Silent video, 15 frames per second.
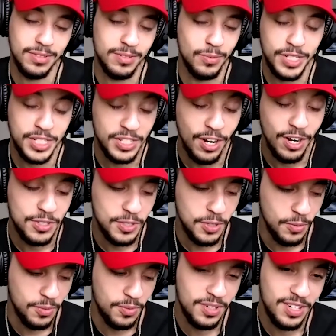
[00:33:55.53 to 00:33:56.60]
which
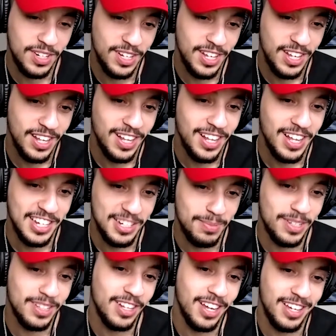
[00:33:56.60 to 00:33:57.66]
cartoon has
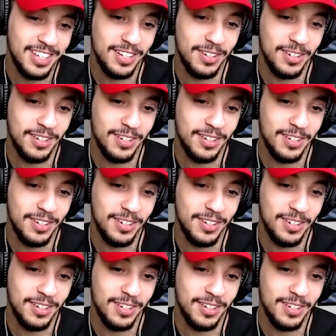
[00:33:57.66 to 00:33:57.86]
been like